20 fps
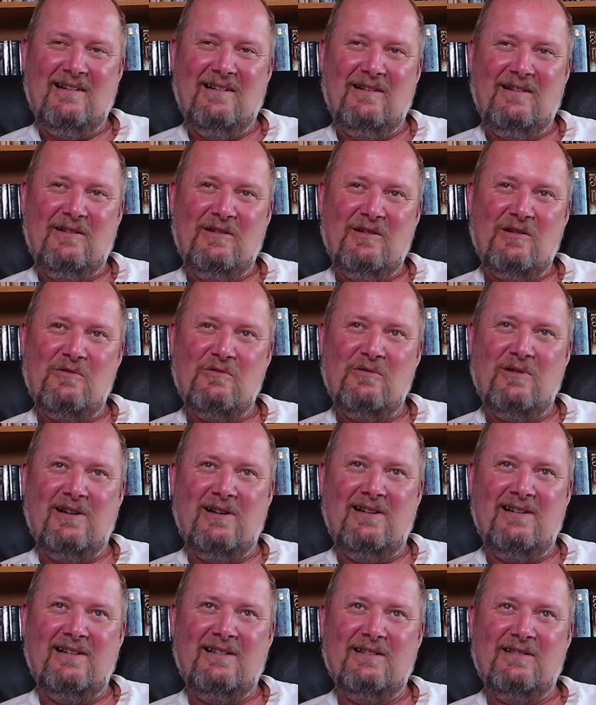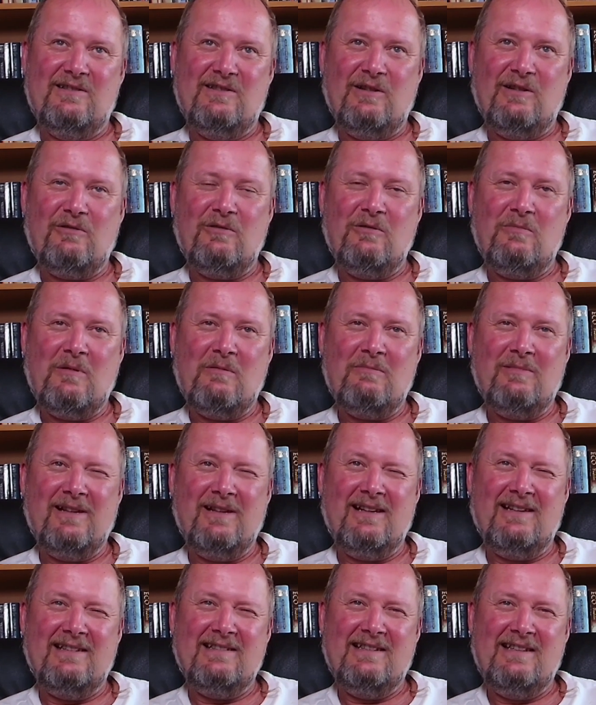Czech Republic
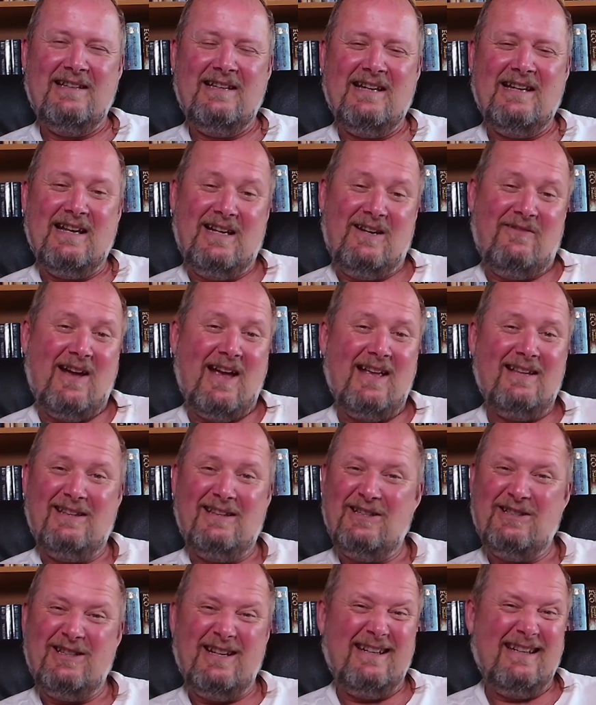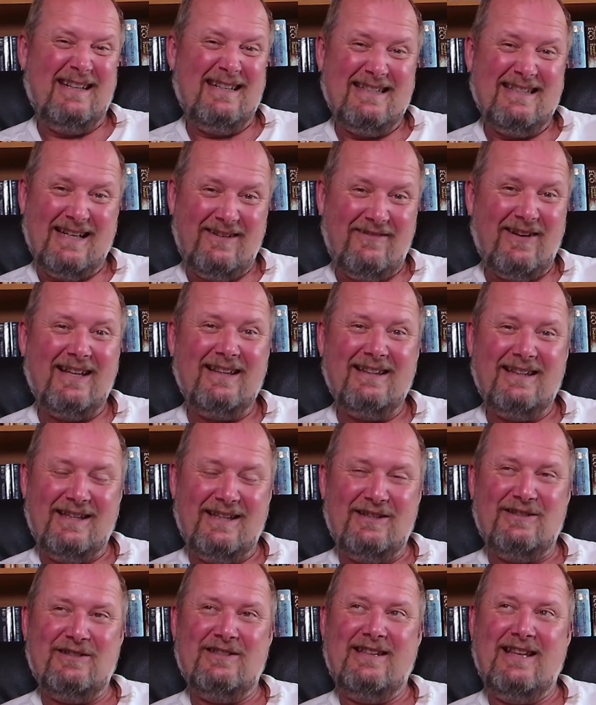has the advantage and
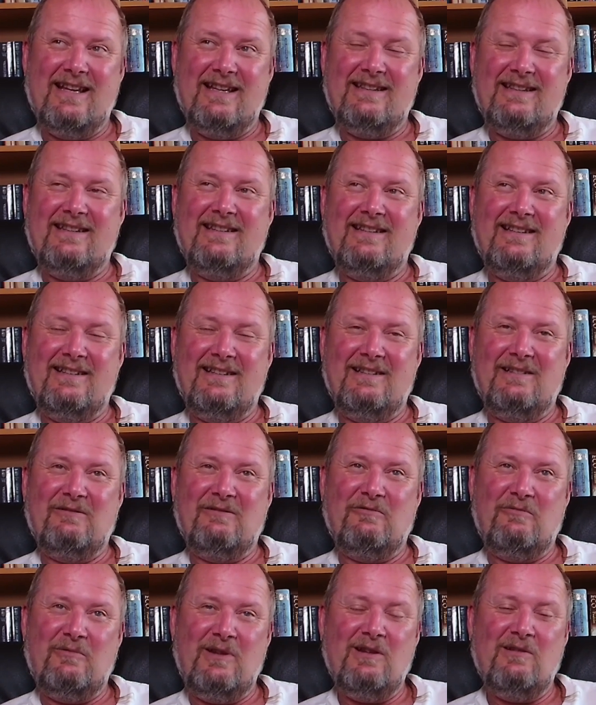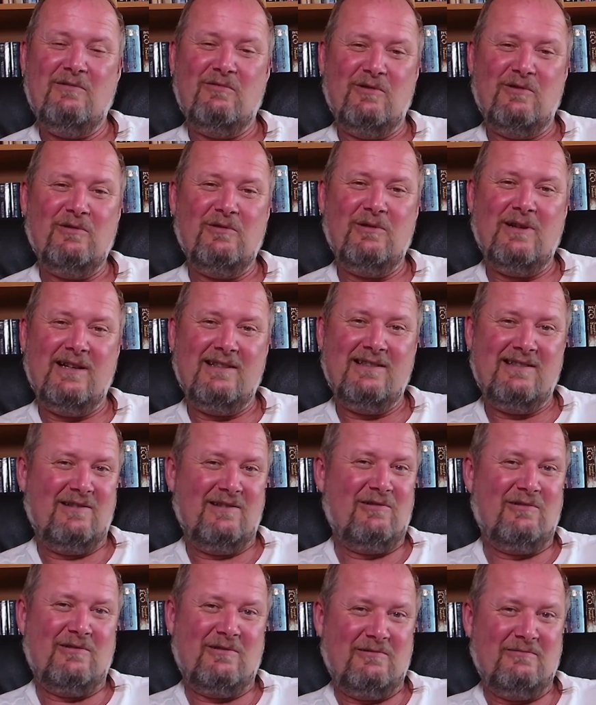disadvantage that we grew
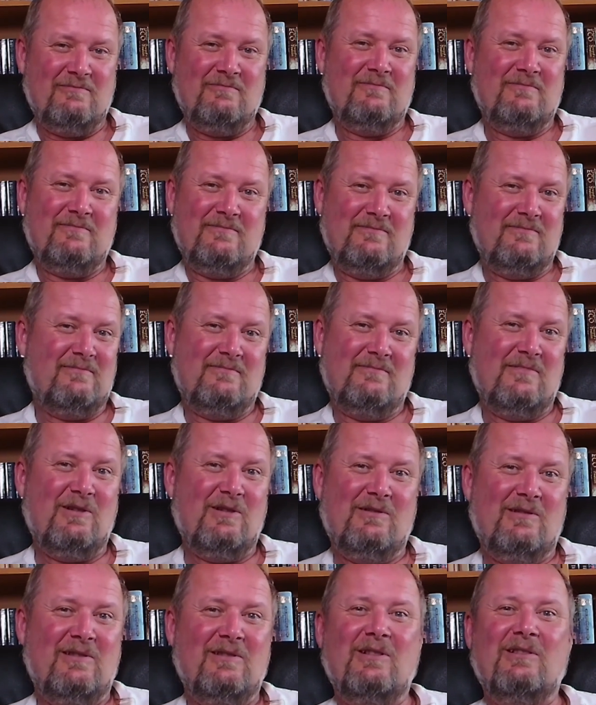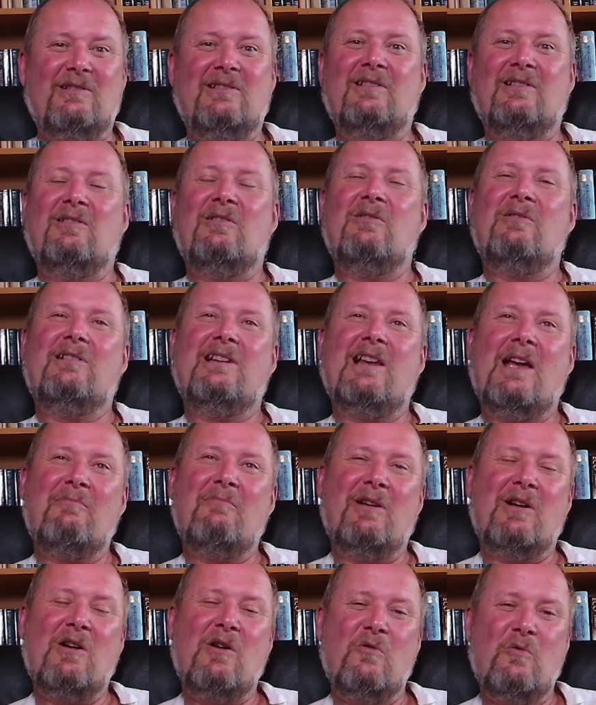or not a long time
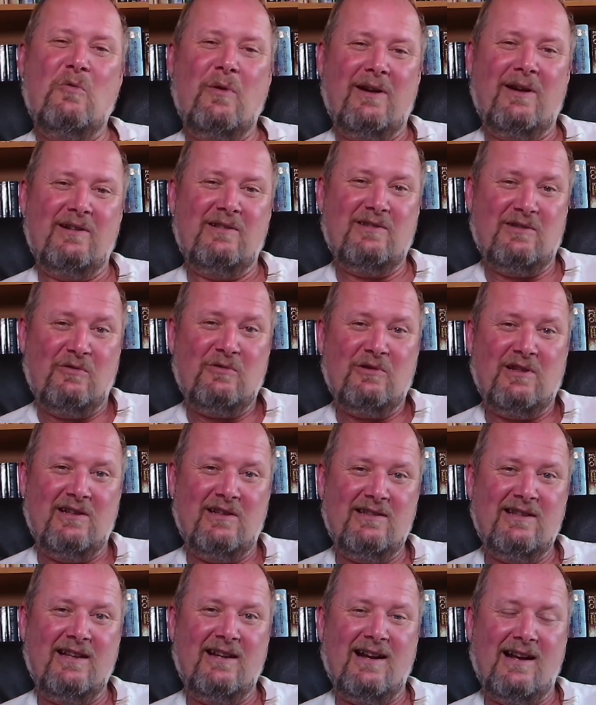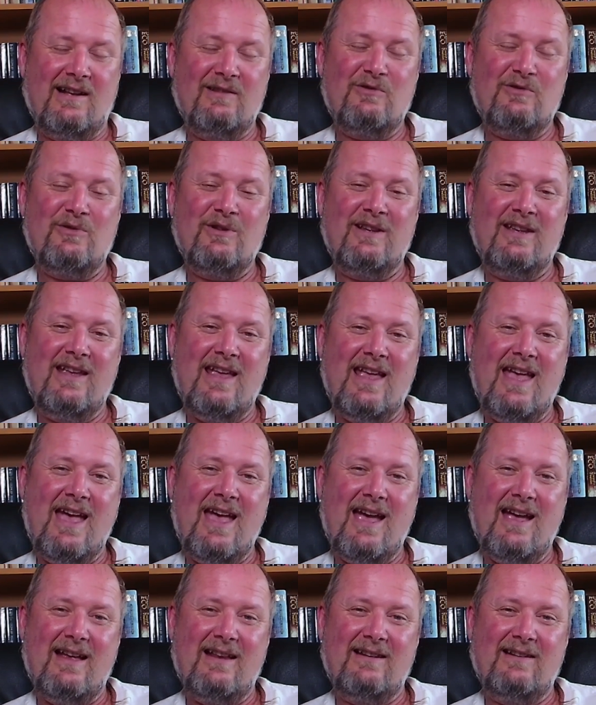ago, we are a socialistic country,
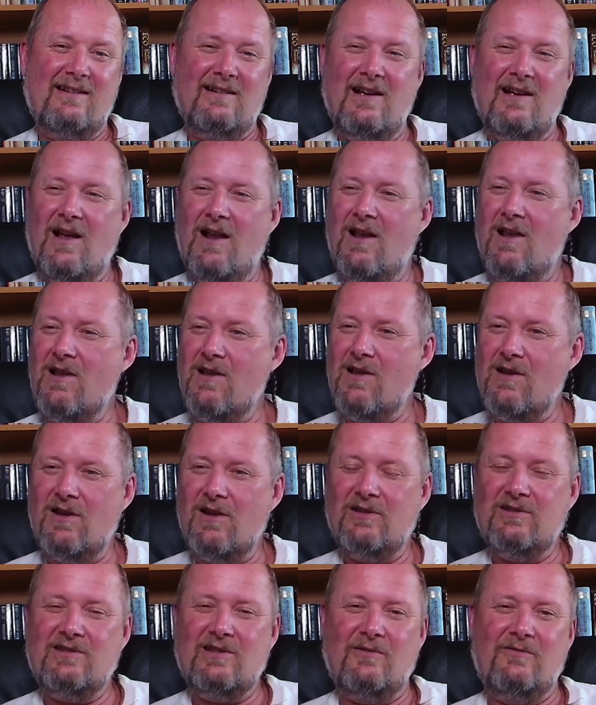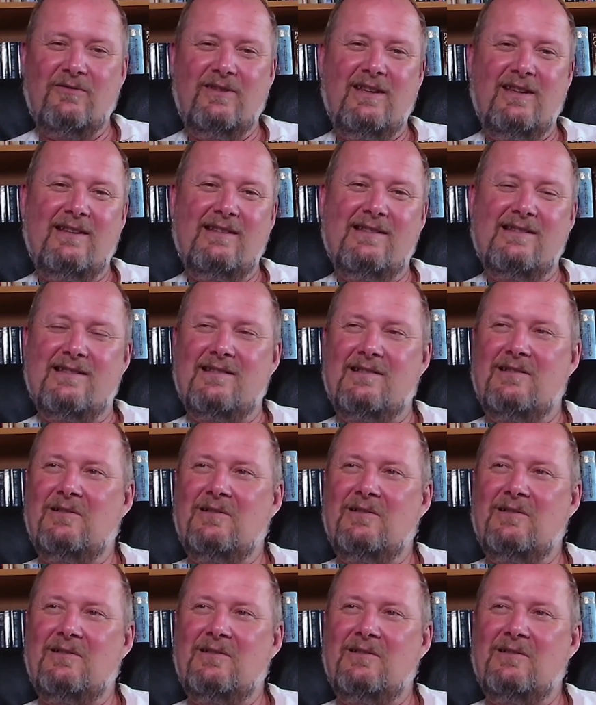and lots of these,